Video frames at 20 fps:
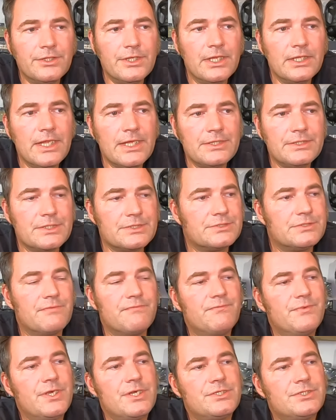They let this
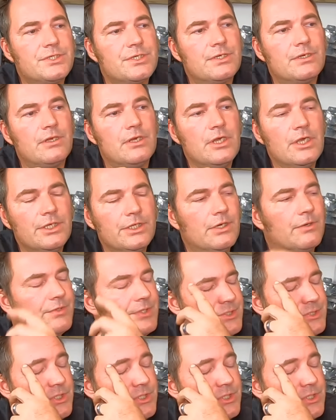division, you know,